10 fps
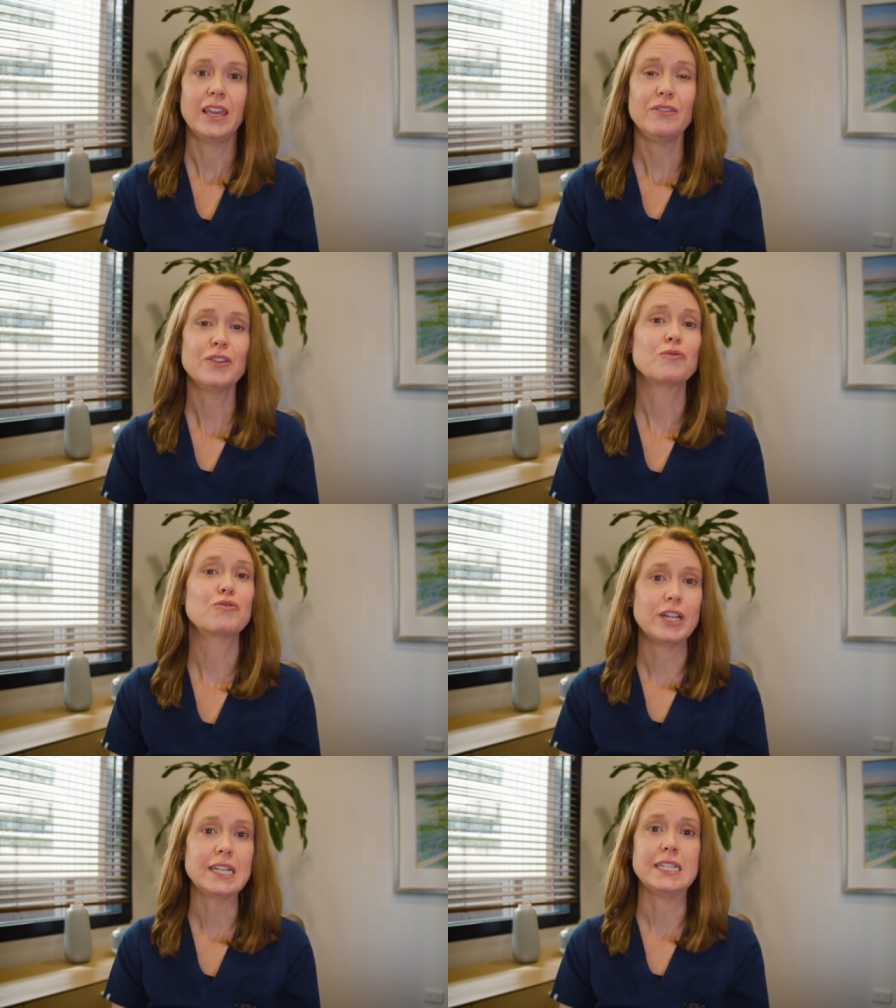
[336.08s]
If
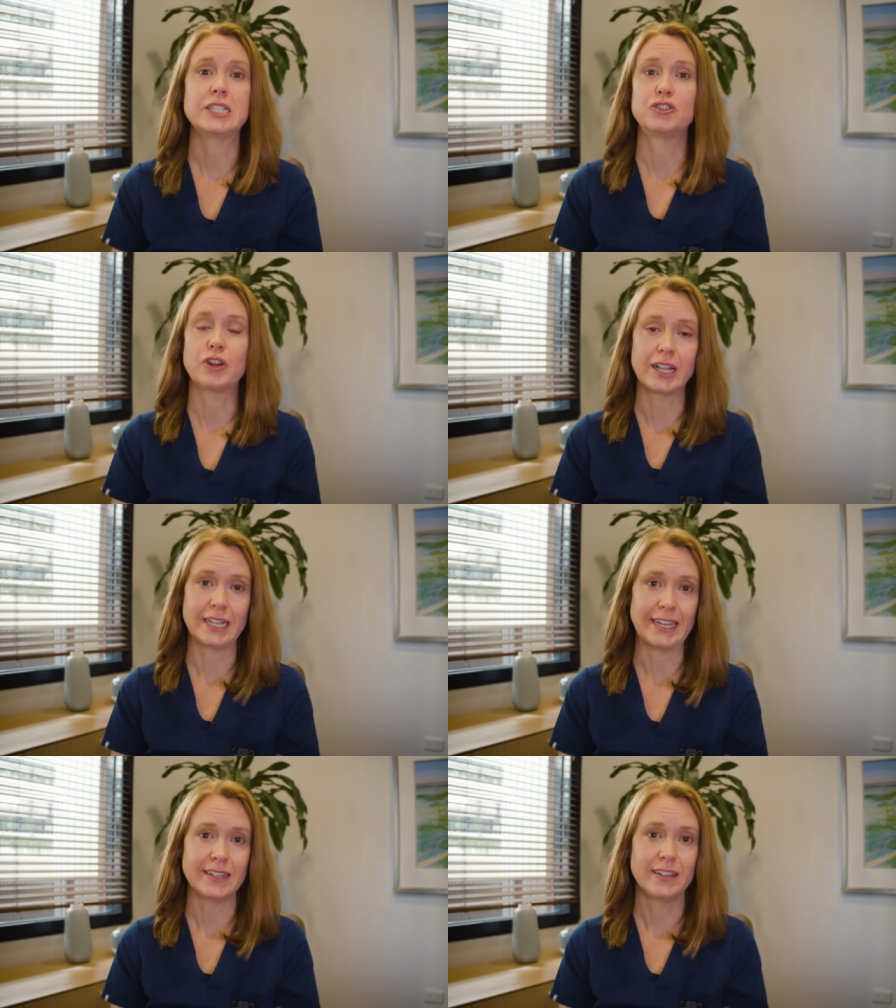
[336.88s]
you're really
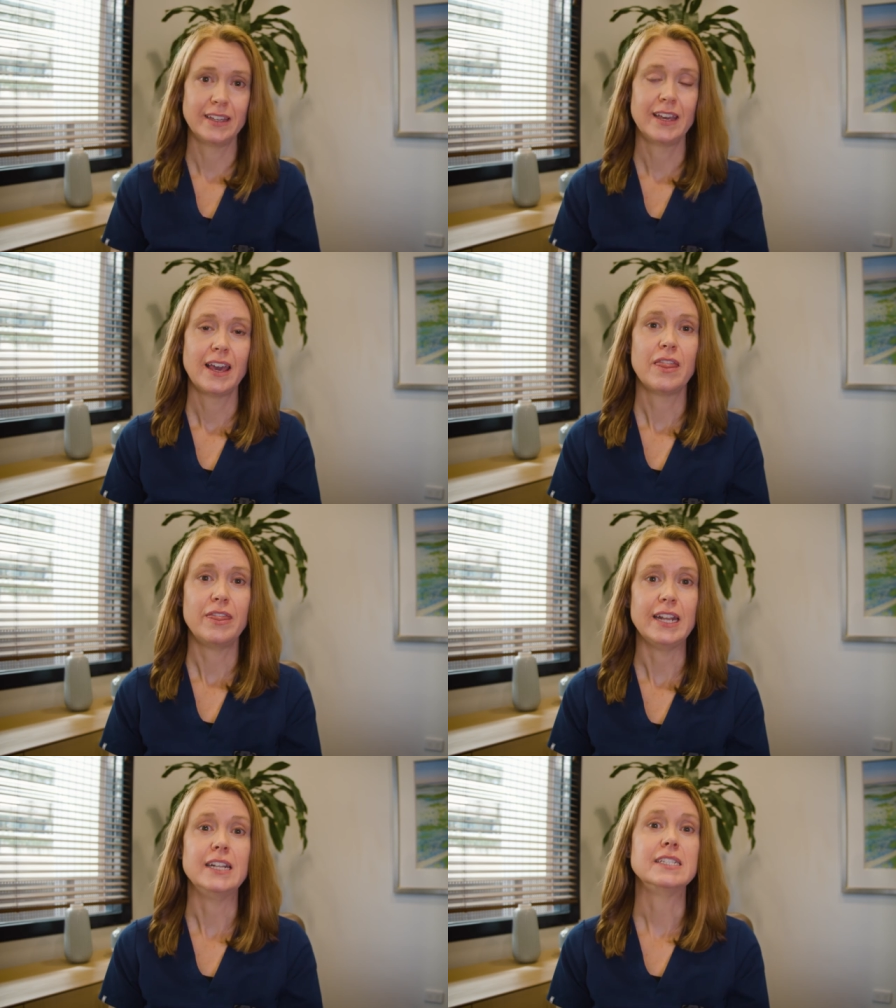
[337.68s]
struggling,
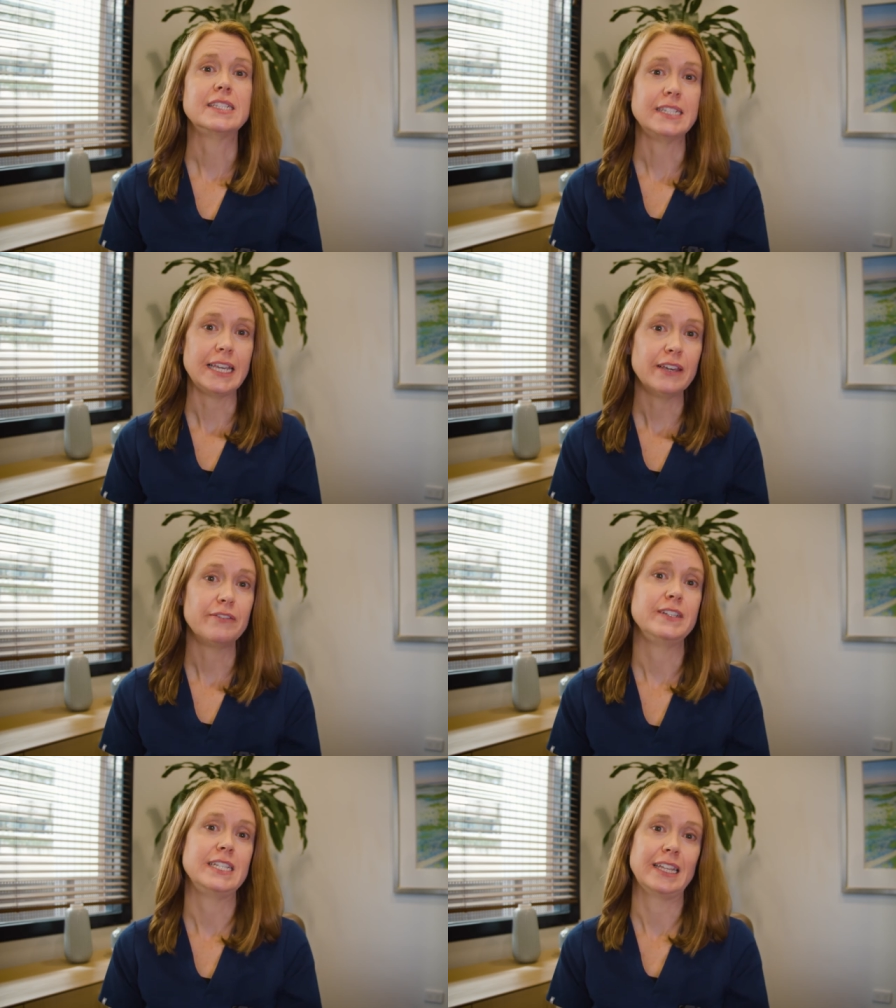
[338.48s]
then see a
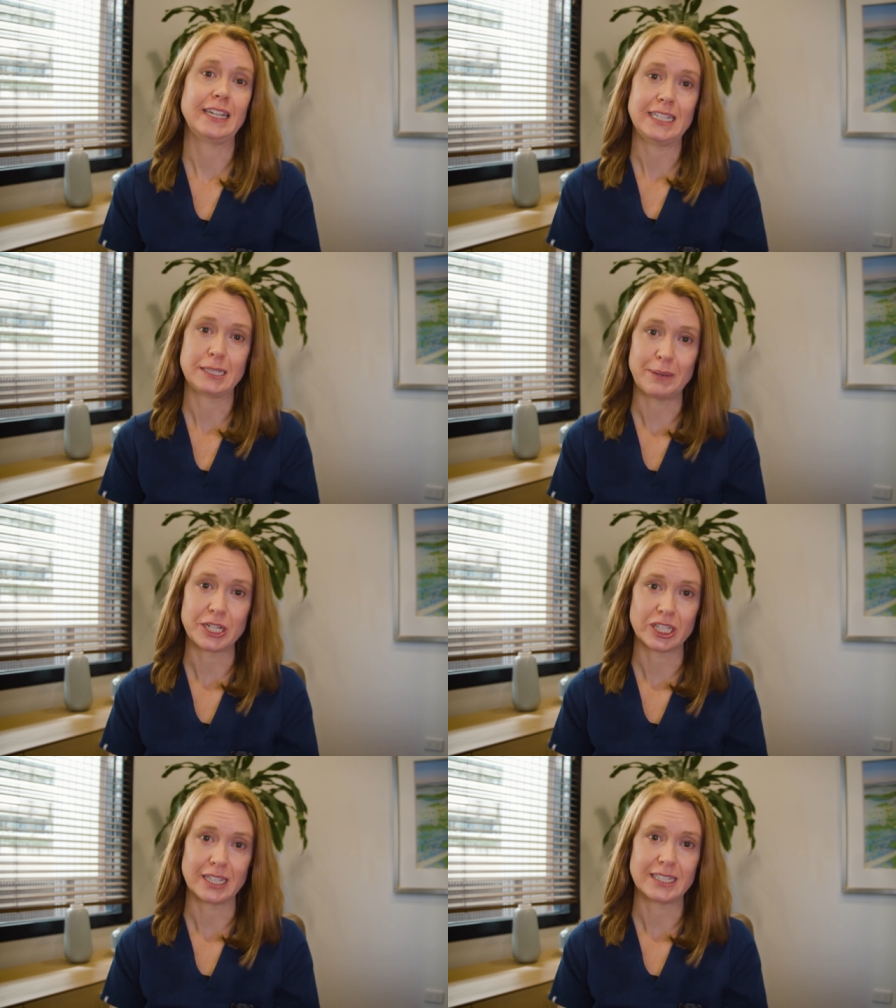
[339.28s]
fertility
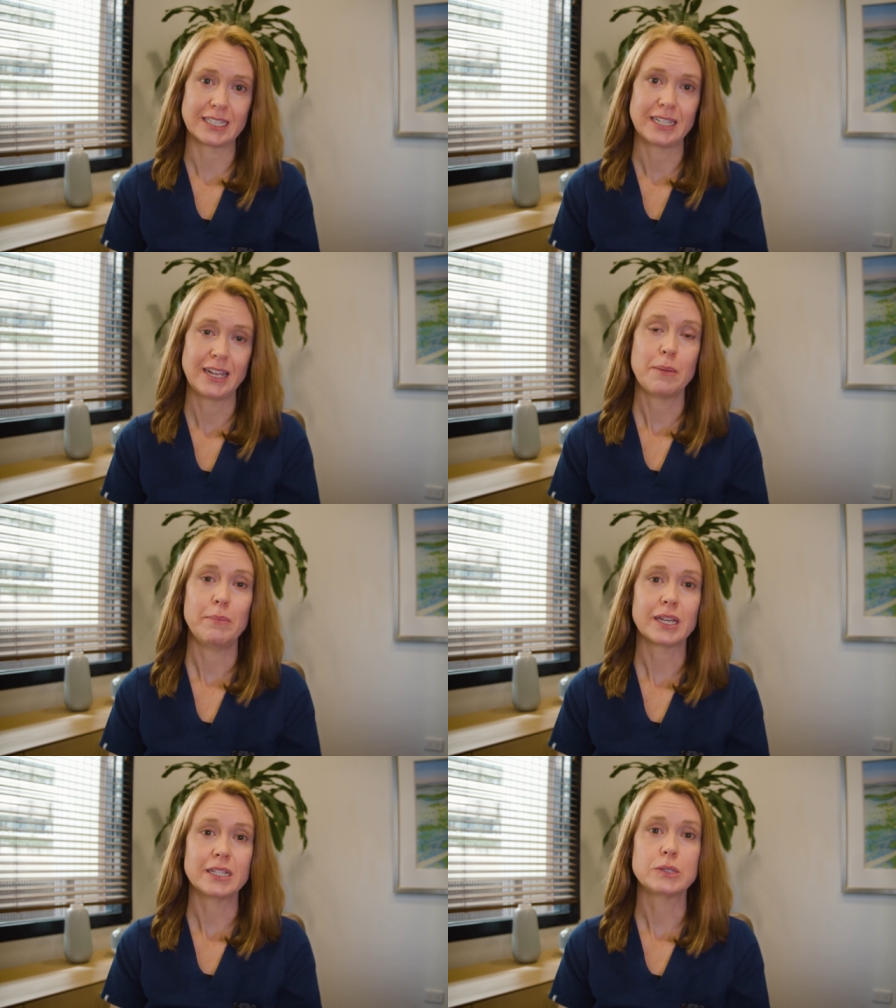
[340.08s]
specialist
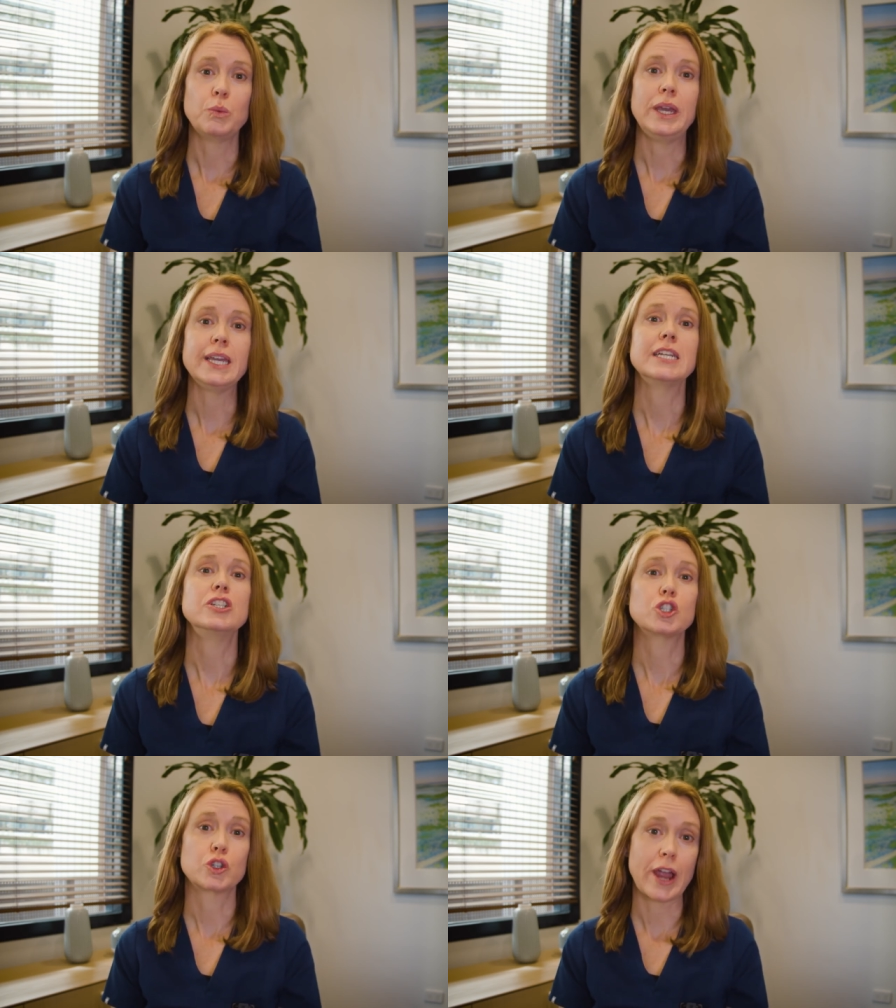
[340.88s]
because we
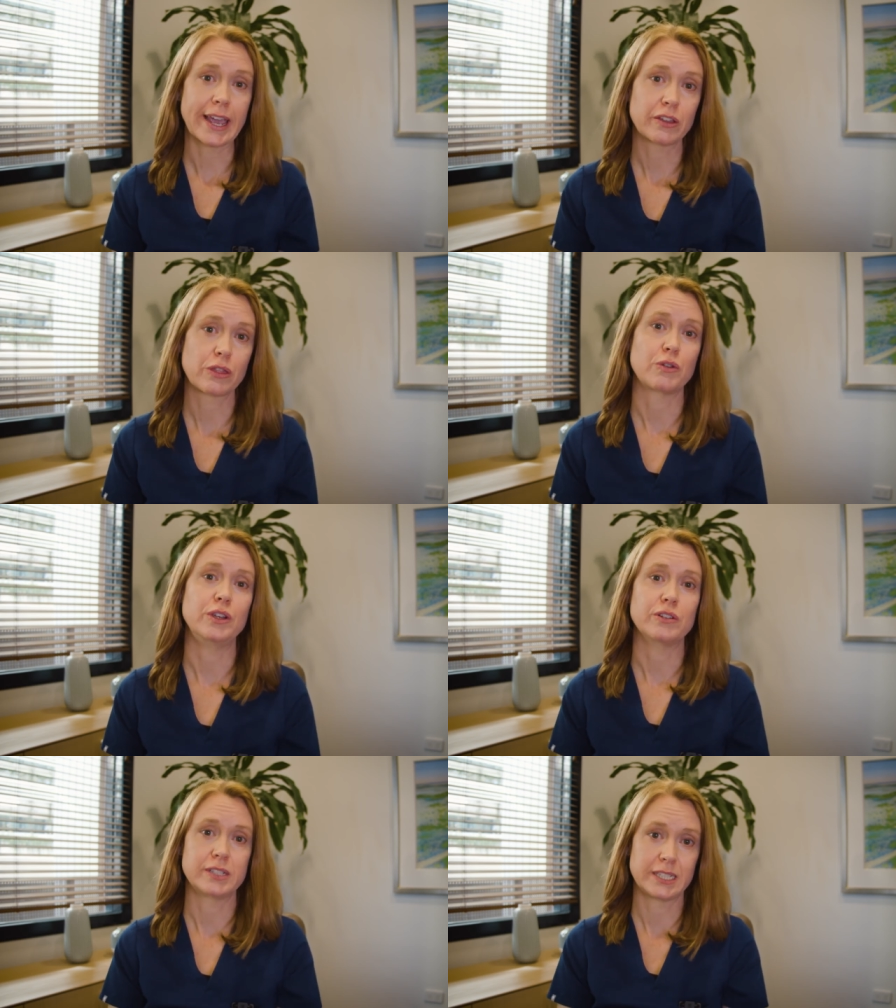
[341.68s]
can track through
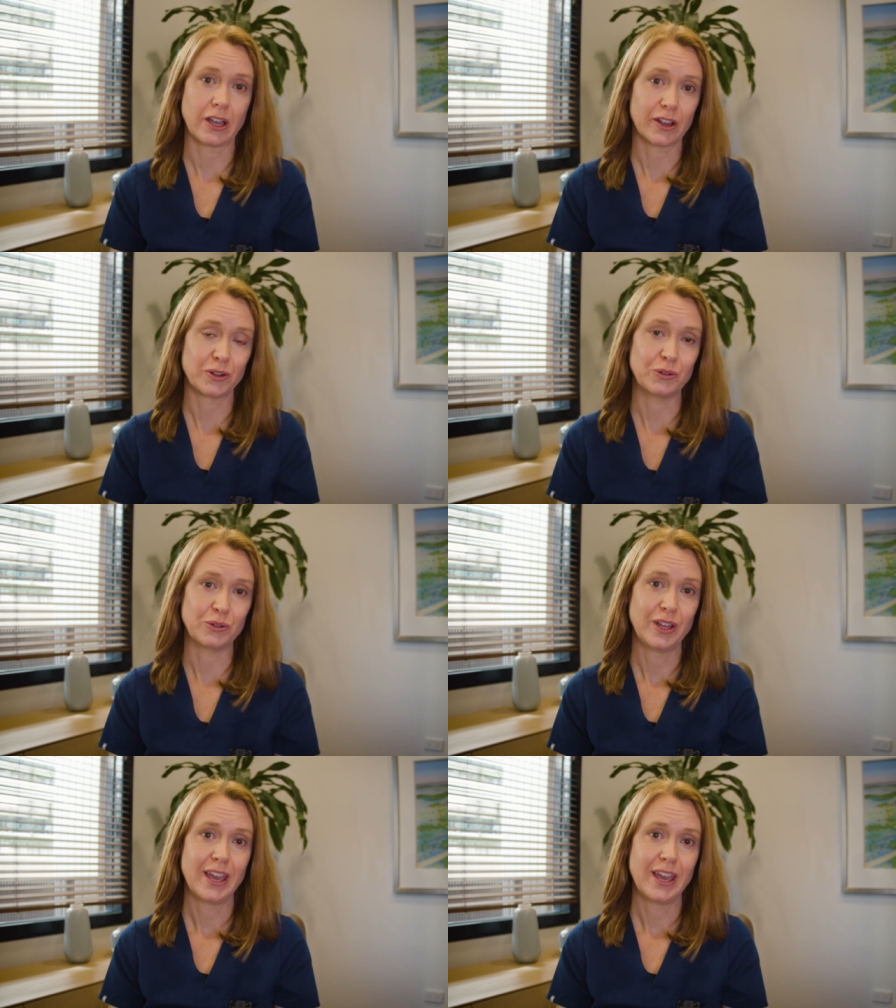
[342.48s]
your cycle